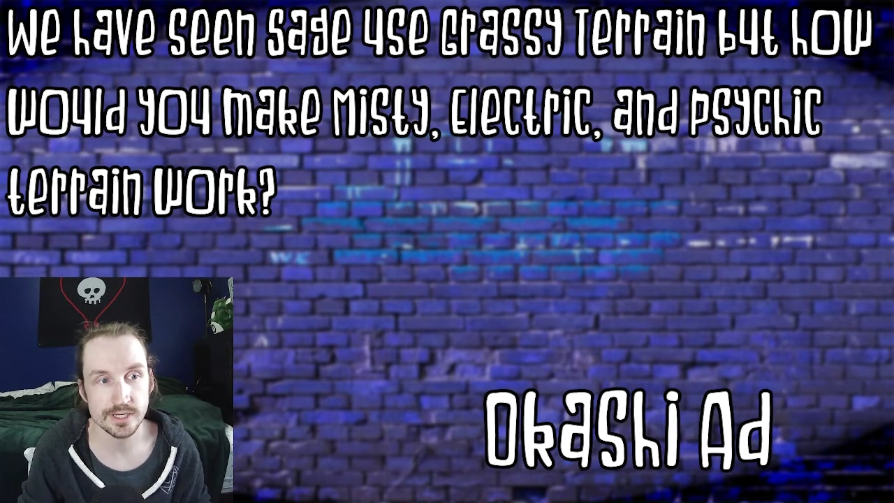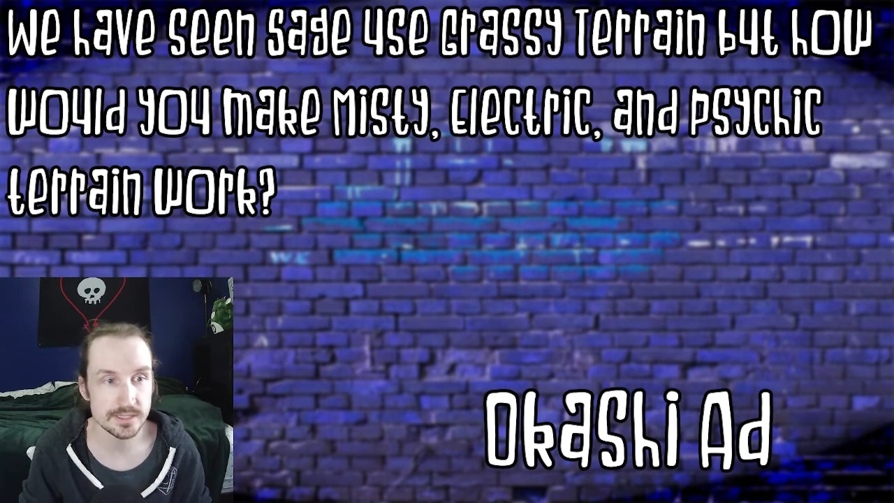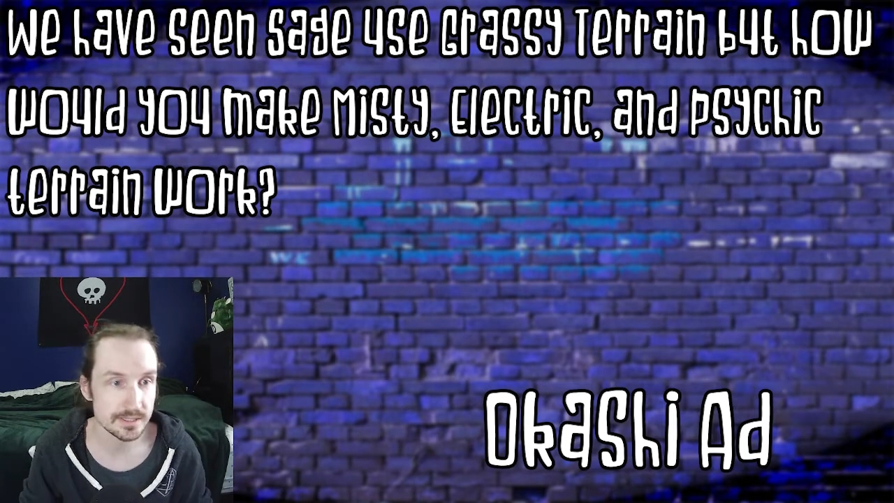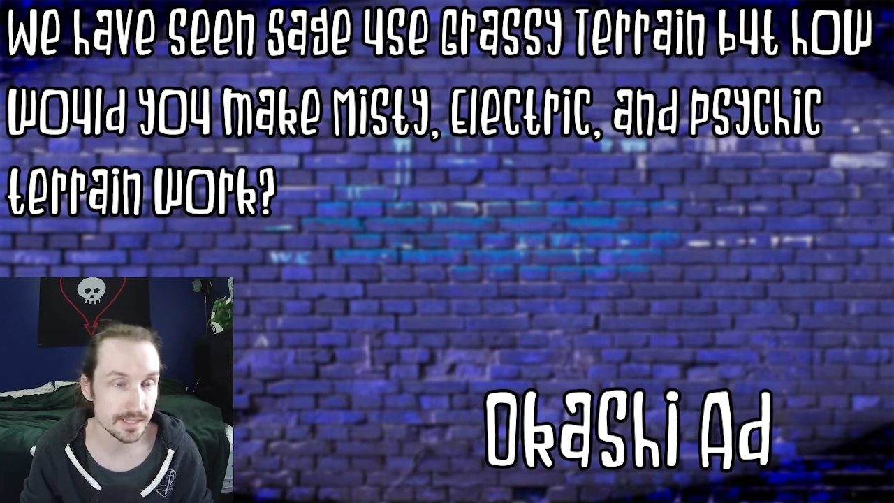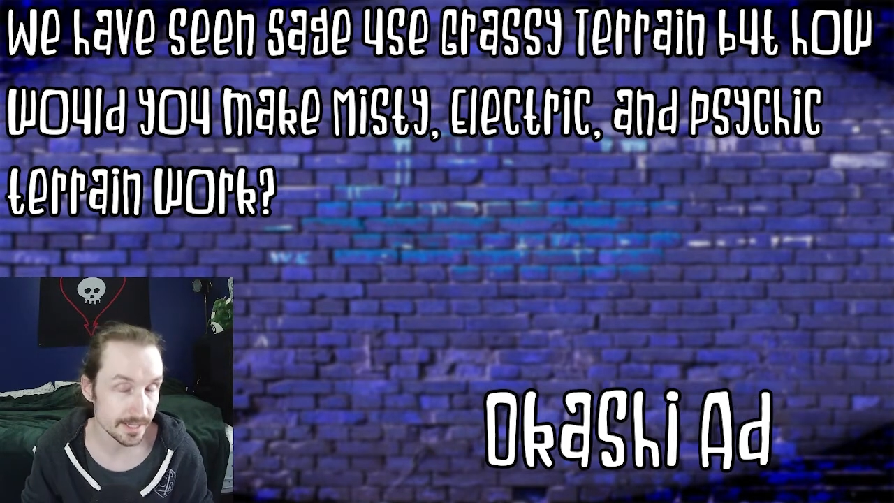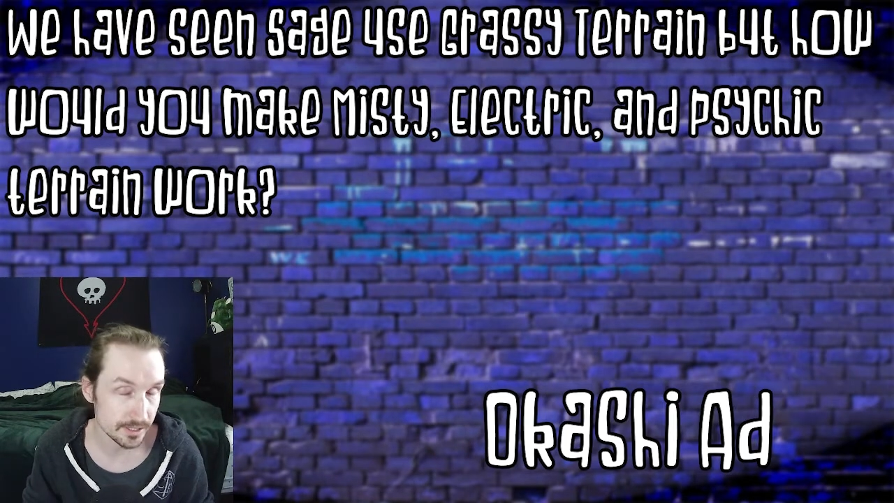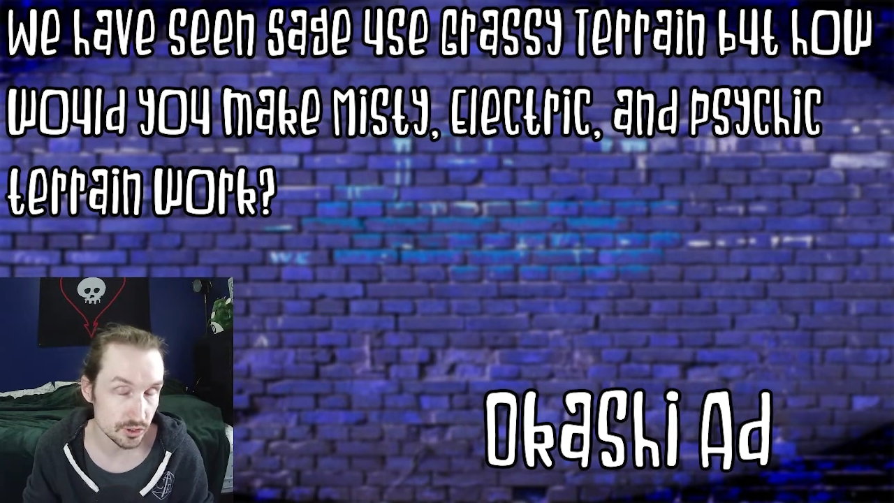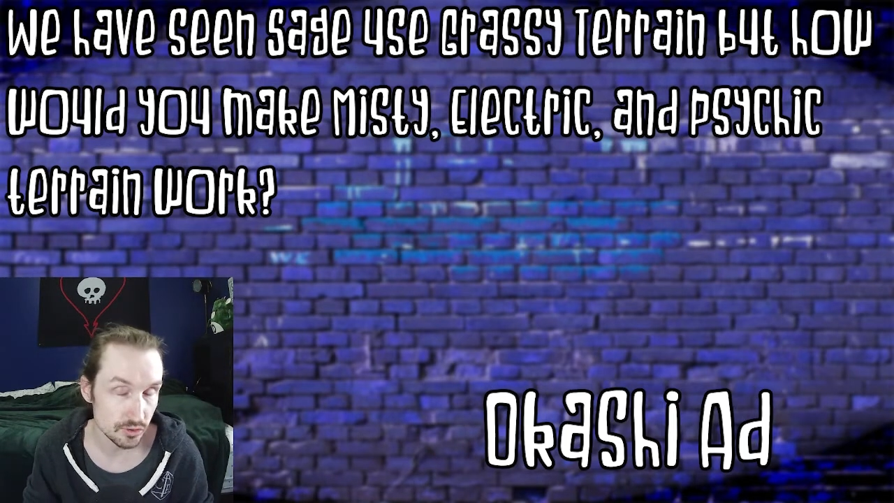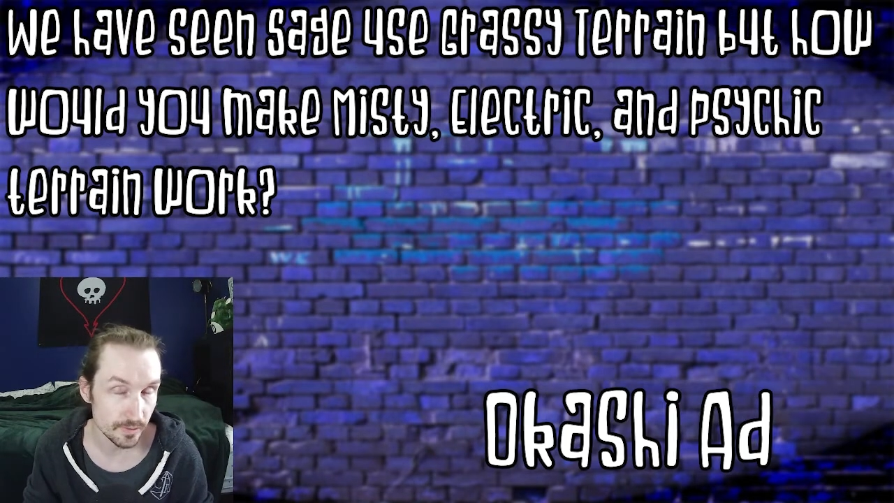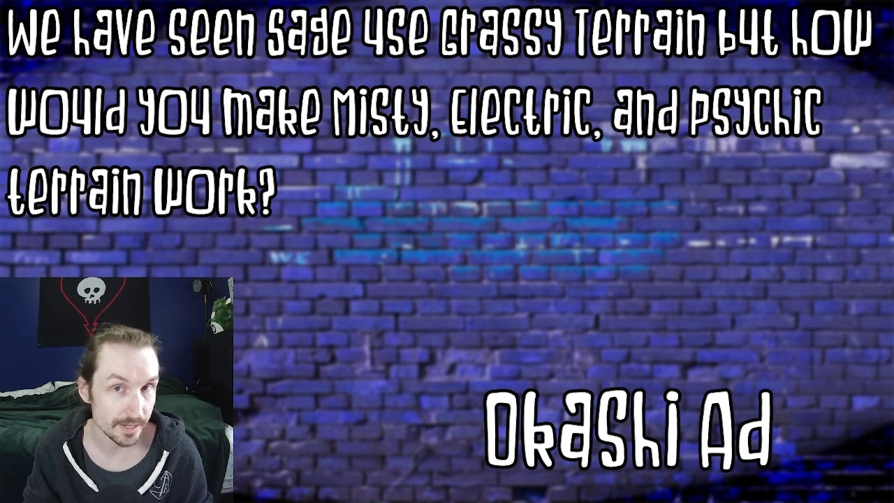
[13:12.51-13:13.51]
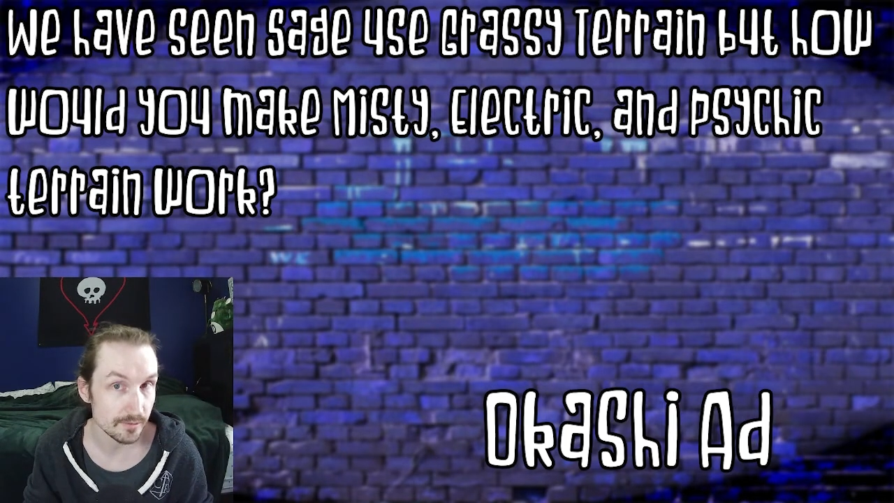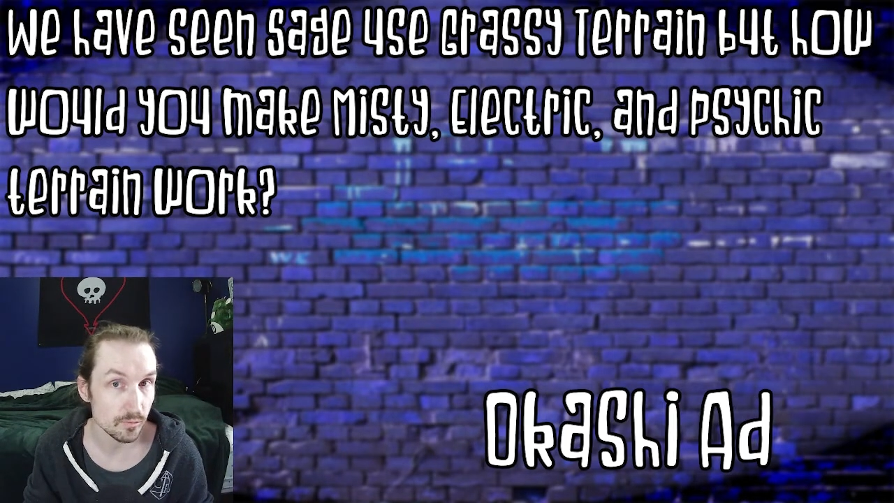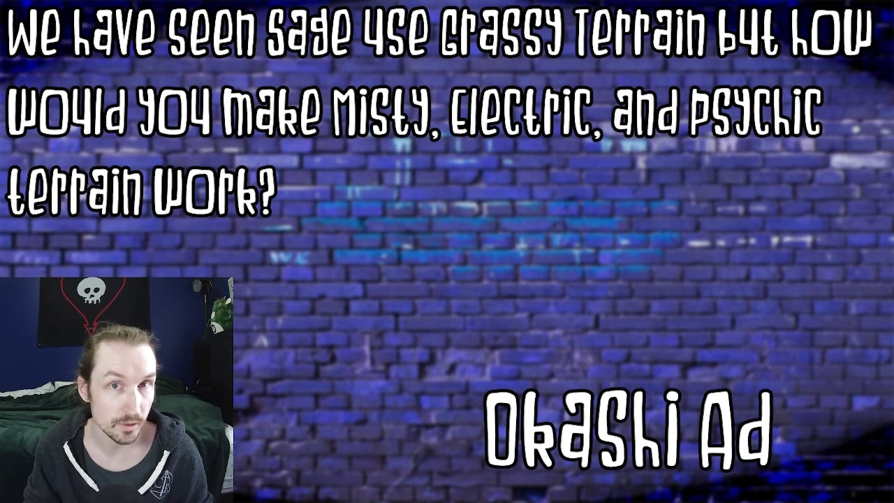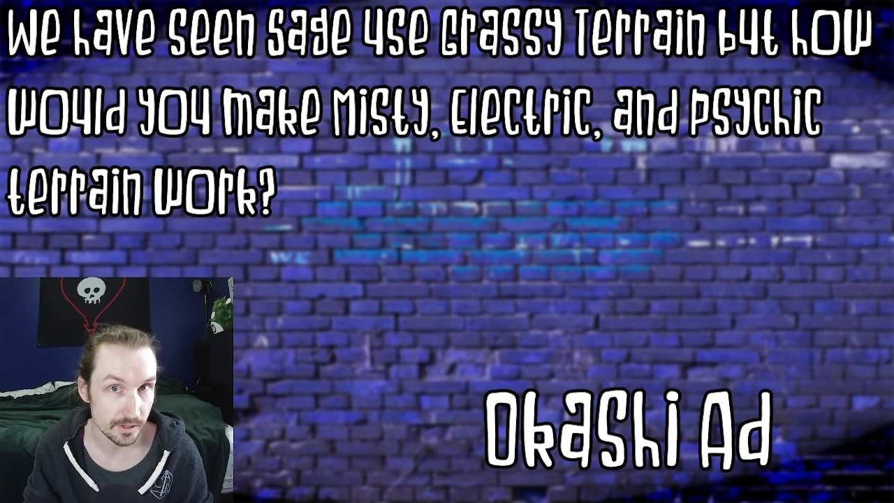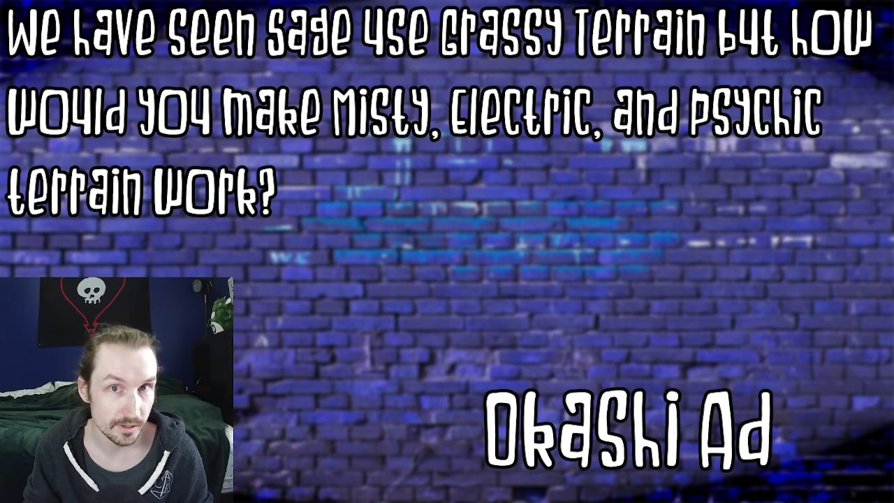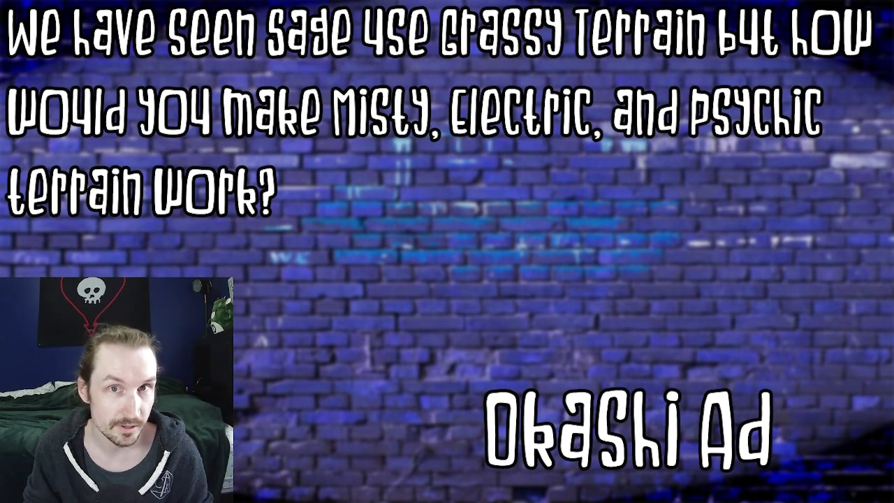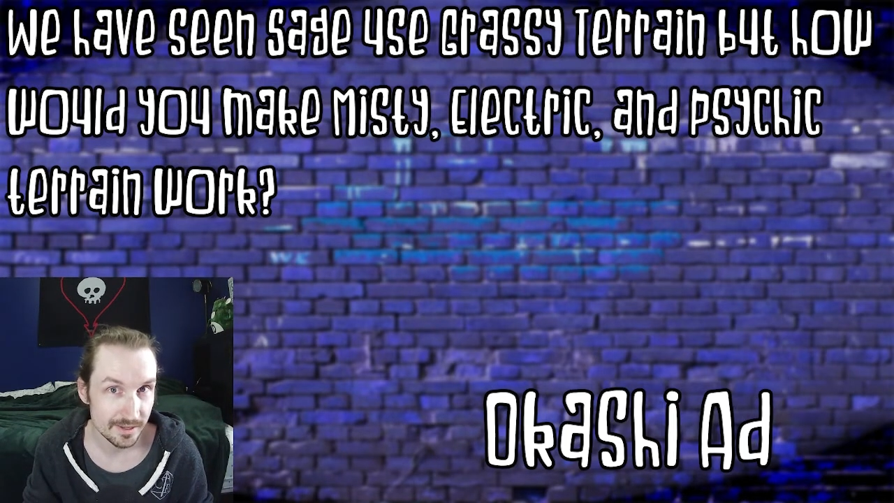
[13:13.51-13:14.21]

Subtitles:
and Psychic Terrain work?